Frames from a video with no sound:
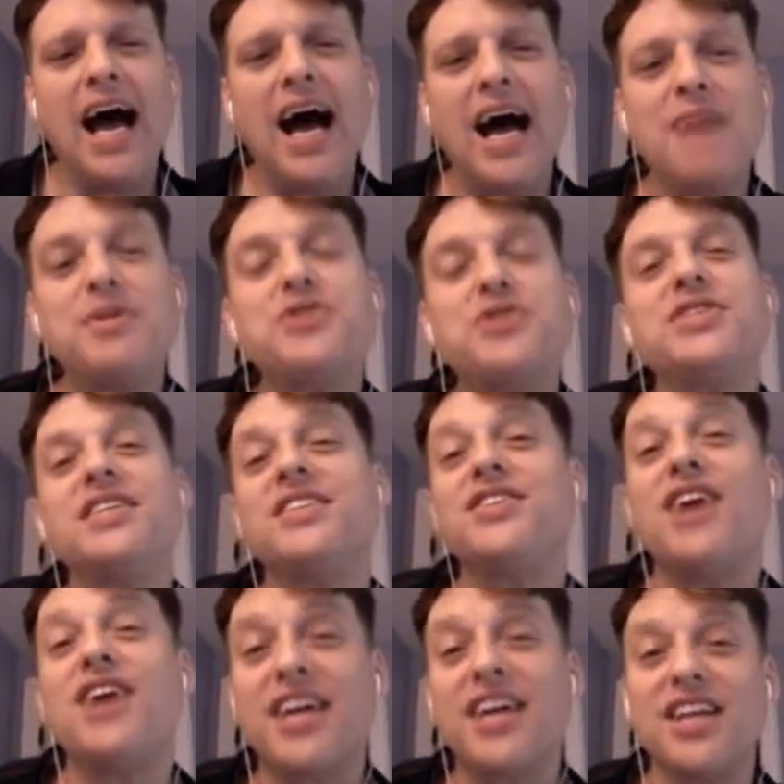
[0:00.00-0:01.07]
I'm interested in
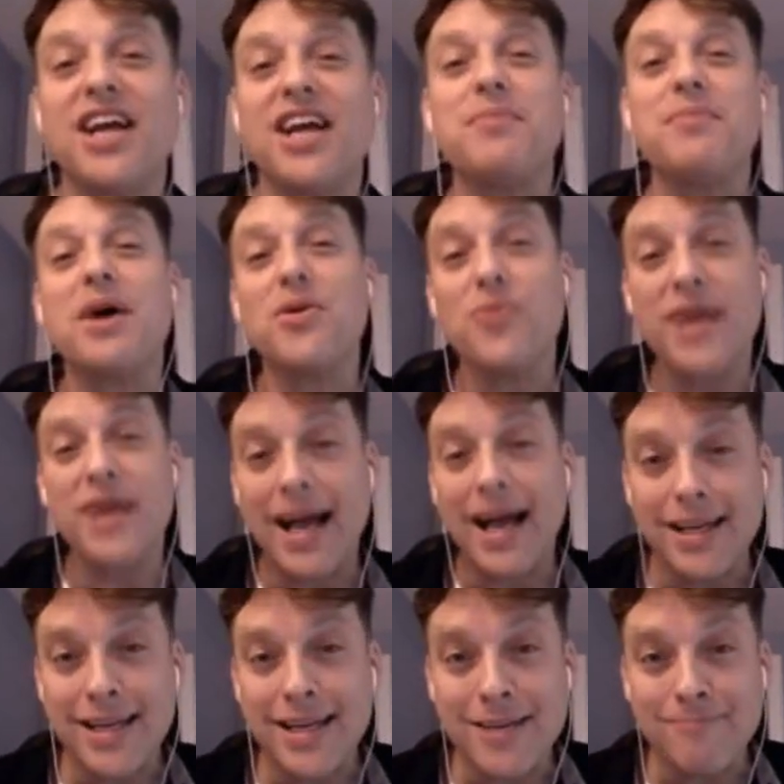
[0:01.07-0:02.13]
talking a lot about
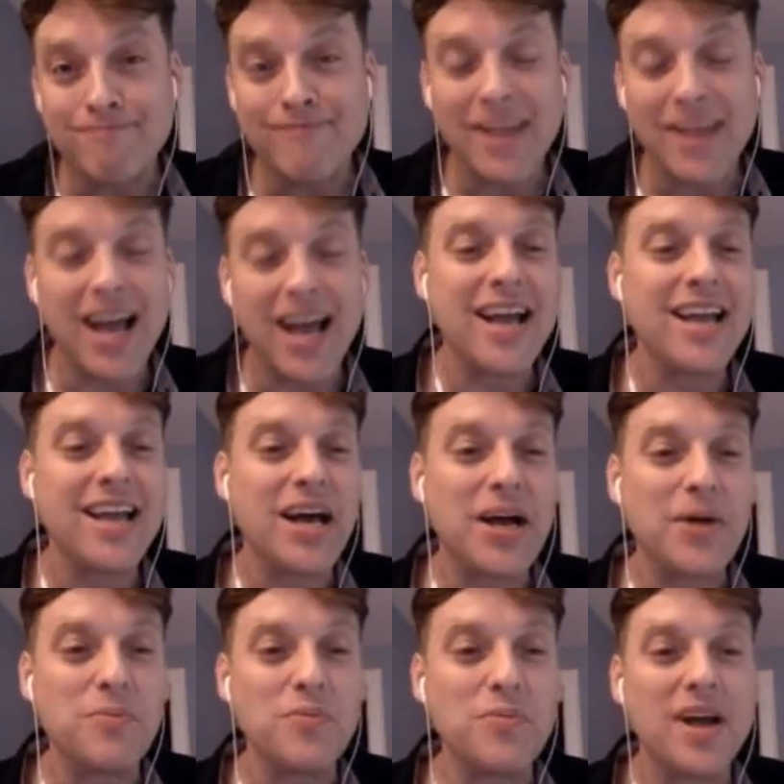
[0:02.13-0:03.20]
reality. I,
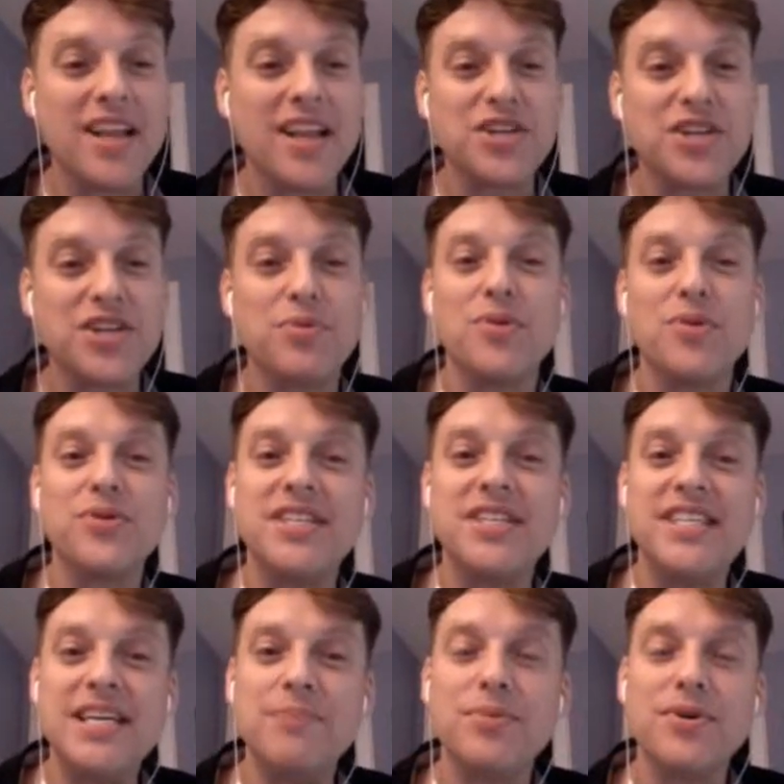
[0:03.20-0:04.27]
um, I like to promote a
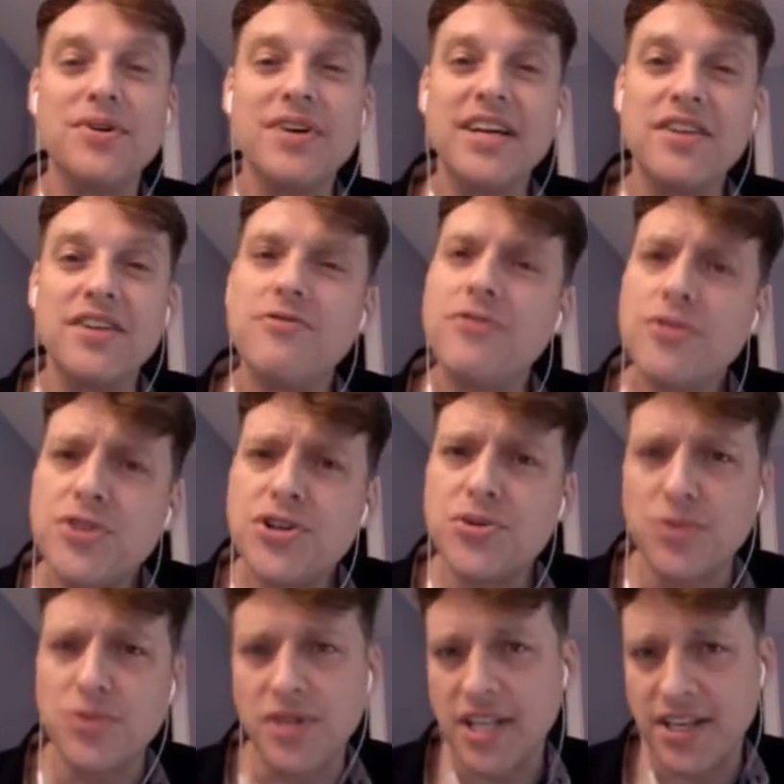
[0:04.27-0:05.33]
deeper and
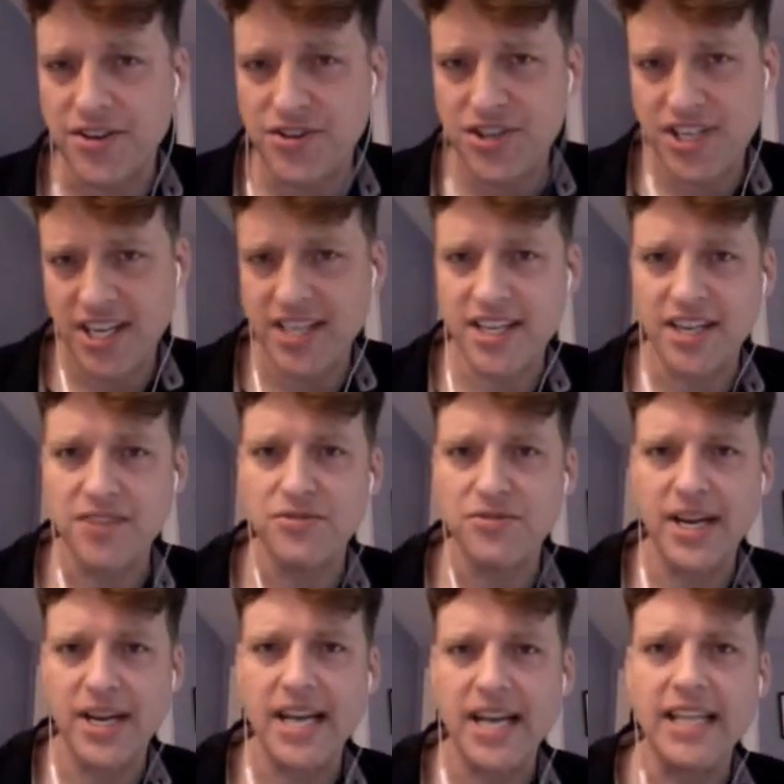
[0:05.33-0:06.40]
virtual understanding of
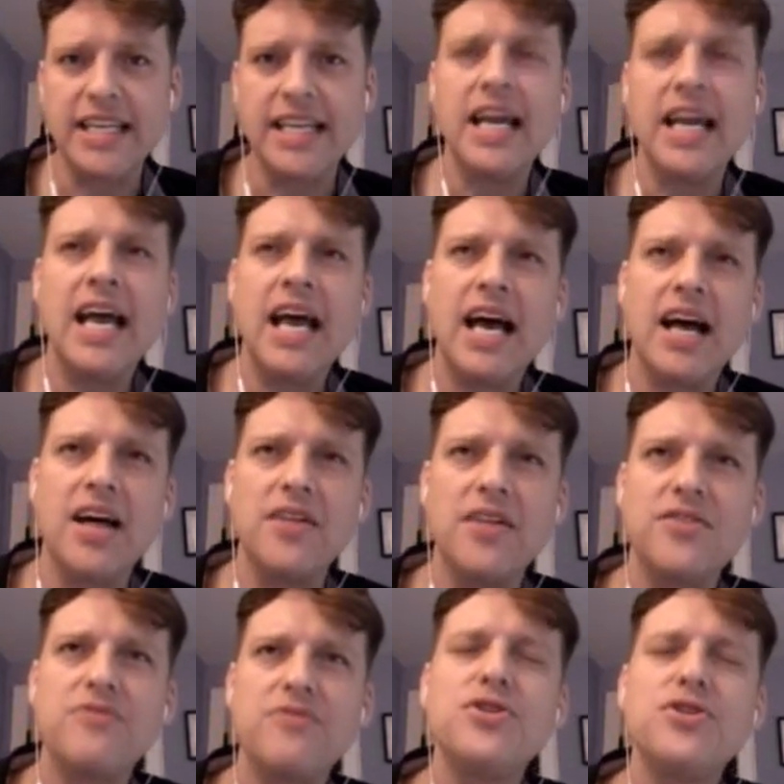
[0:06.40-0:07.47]
reality. Uh,
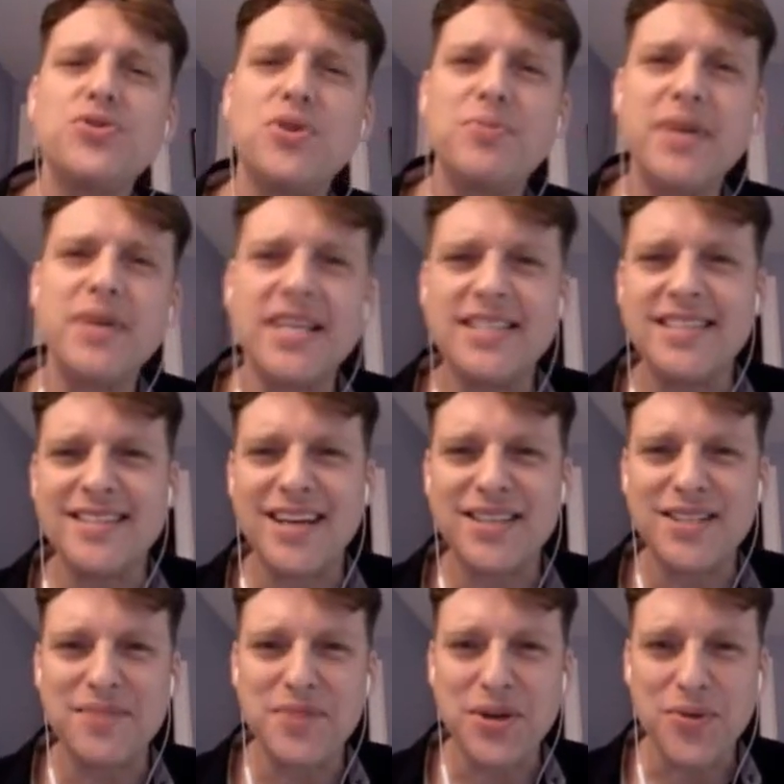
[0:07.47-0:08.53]
the virtual piece is not
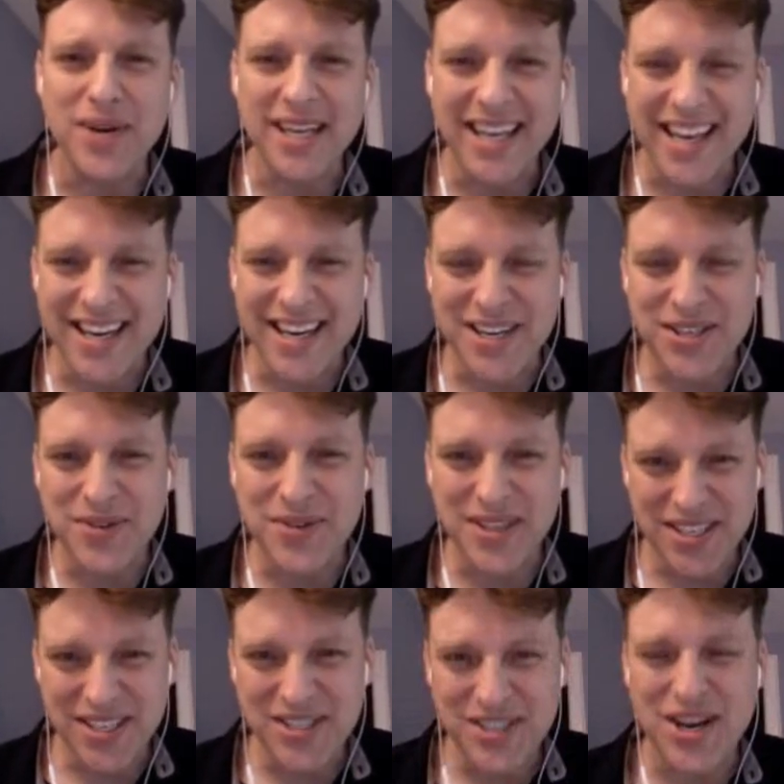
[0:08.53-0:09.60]
something we're going to get into in
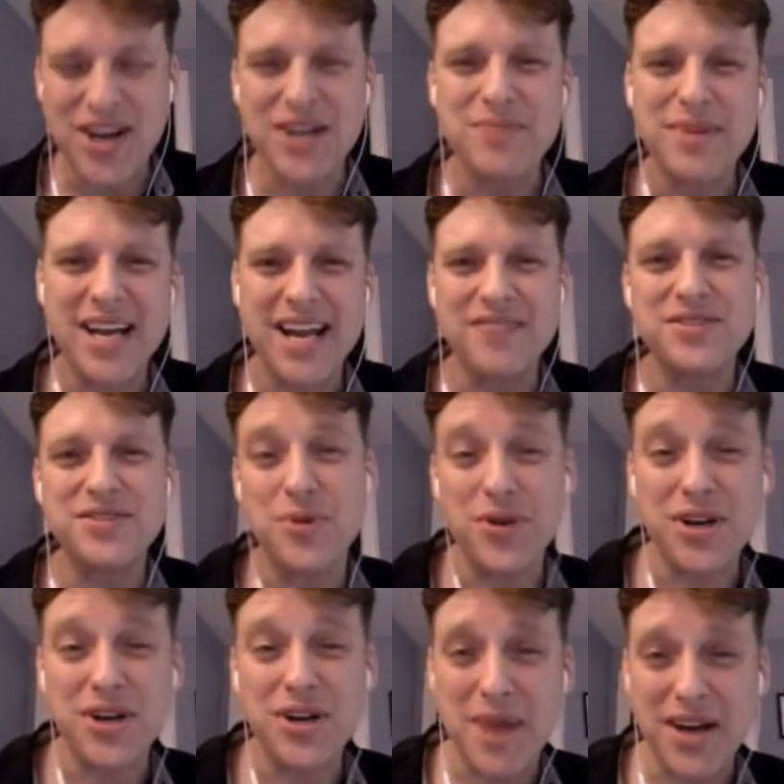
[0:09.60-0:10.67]
this talk, but I have
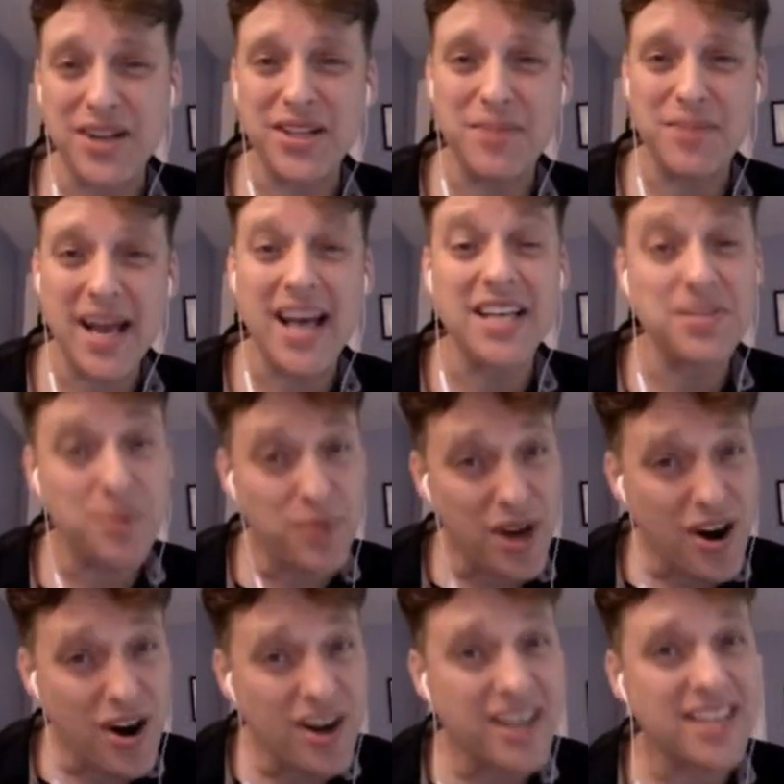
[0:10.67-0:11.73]
spoken about it in the past. But we
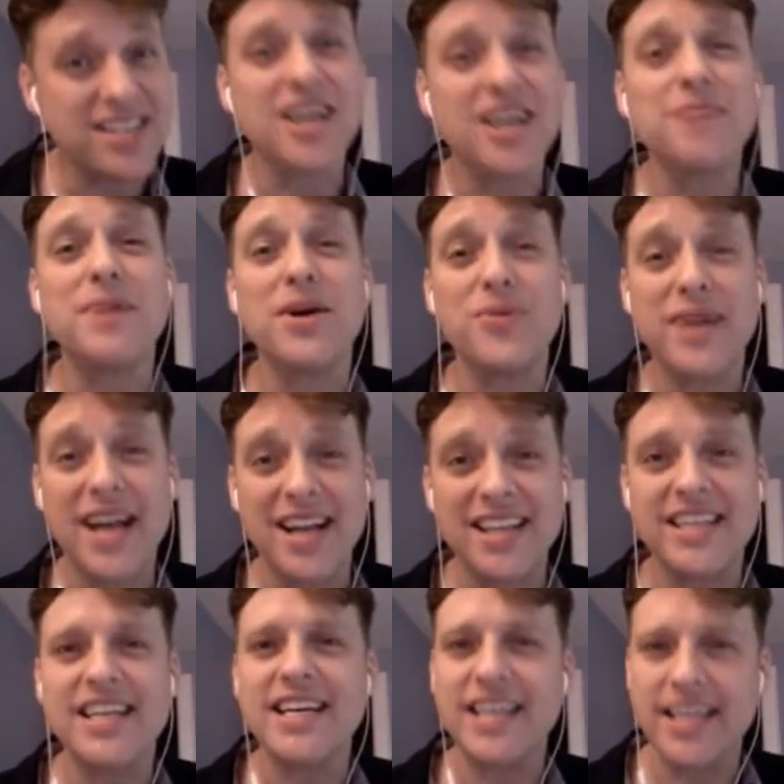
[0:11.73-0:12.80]
are going to talk about
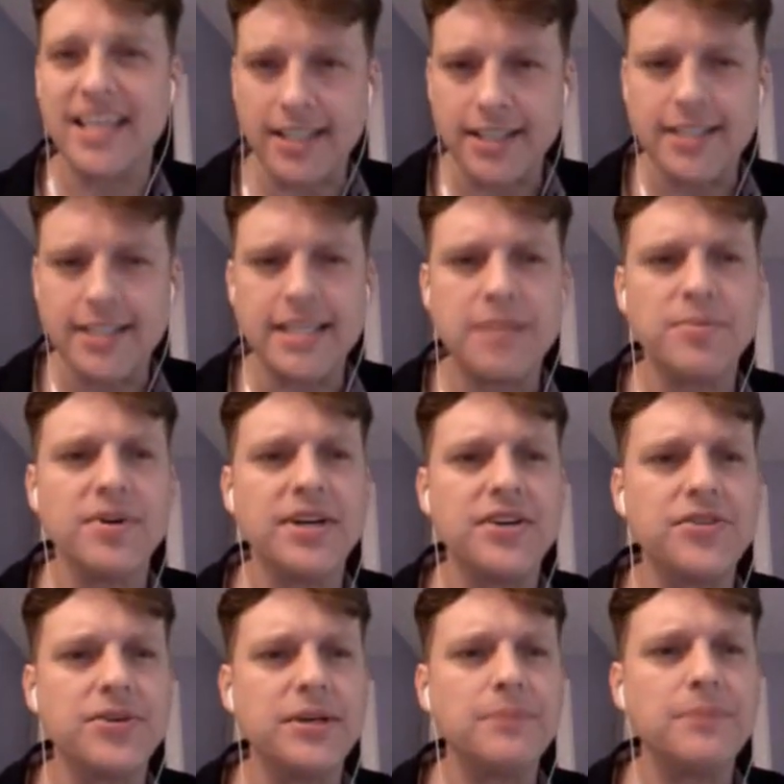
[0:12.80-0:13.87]
reality and get a little deeper
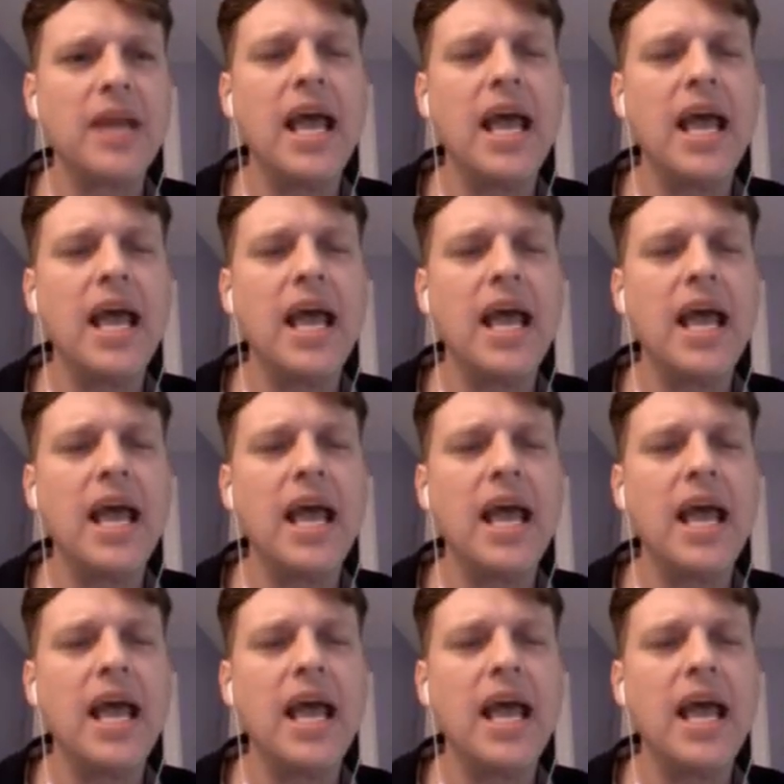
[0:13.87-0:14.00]
into it.